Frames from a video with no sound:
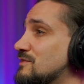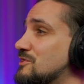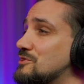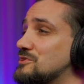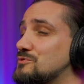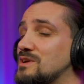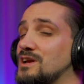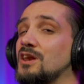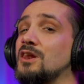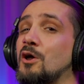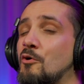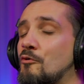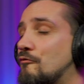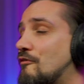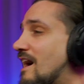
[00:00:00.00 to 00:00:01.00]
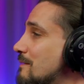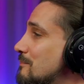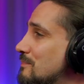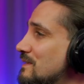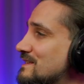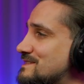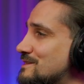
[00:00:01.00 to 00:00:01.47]
you're doing lo-fi
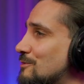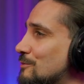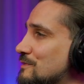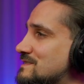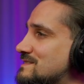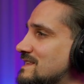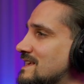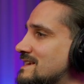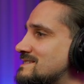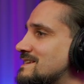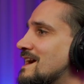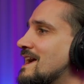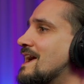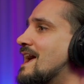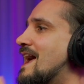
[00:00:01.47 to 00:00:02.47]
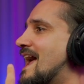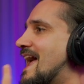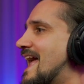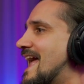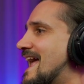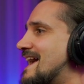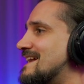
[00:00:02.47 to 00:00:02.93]
bits and all these things.
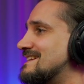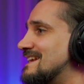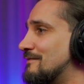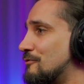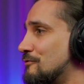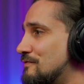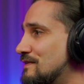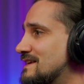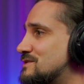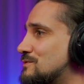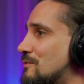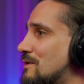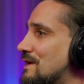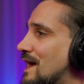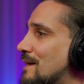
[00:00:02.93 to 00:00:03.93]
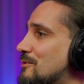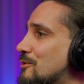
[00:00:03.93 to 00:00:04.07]
And for this one, I'm